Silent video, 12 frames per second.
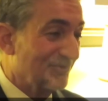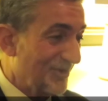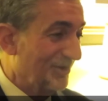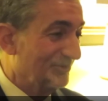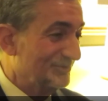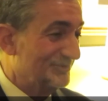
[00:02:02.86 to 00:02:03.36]
a
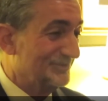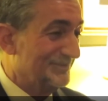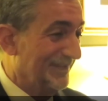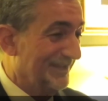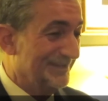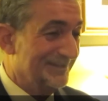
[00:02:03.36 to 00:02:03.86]

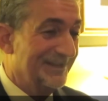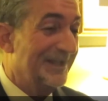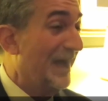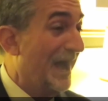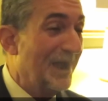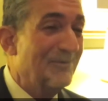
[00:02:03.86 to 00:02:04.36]
roast, and
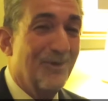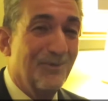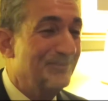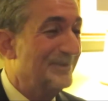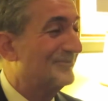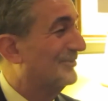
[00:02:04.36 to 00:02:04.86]
I
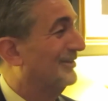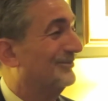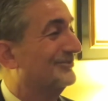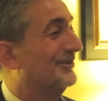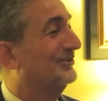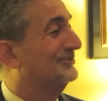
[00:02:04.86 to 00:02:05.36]
won't be
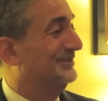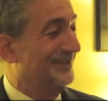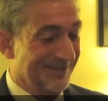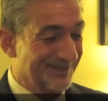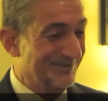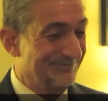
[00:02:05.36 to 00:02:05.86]

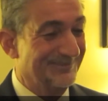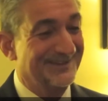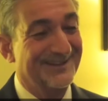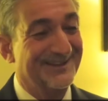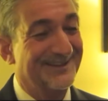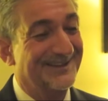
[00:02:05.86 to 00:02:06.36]
roasting him.
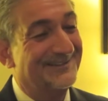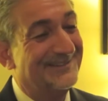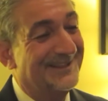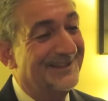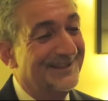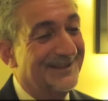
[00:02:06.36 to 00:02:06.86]

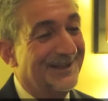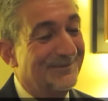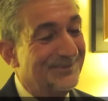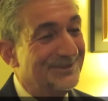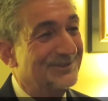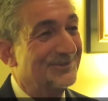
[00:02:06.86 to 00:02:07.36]

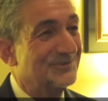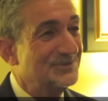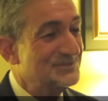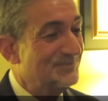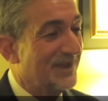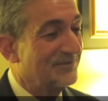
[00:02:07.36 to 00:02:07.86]
I'll be too
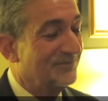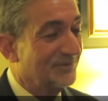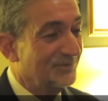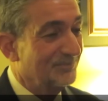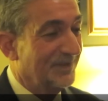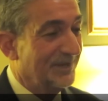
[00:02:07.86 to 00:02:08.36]

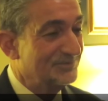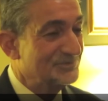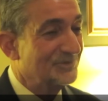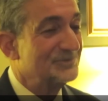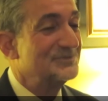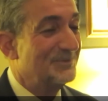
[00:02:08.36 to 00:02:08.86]
respectful, but I'm
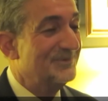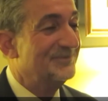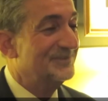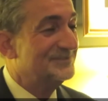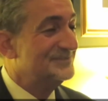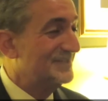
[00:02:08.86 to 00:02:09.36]
sure some
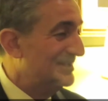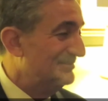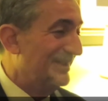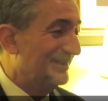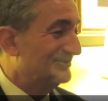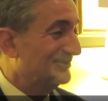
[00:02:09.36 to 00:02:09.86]
of his
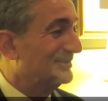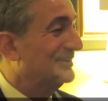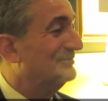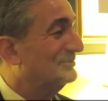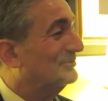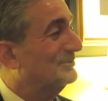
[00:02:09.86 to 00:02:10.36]
teammates will
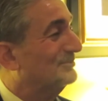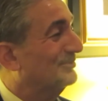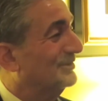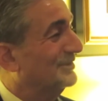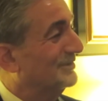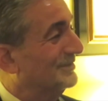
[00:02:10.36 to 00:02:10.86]
give it to him
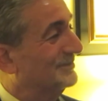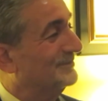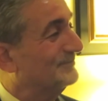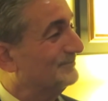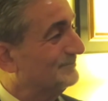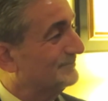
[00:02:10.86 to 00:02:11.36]
pretty
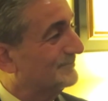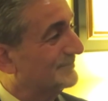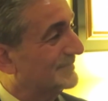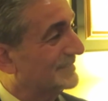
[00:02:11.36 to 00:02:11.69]
good.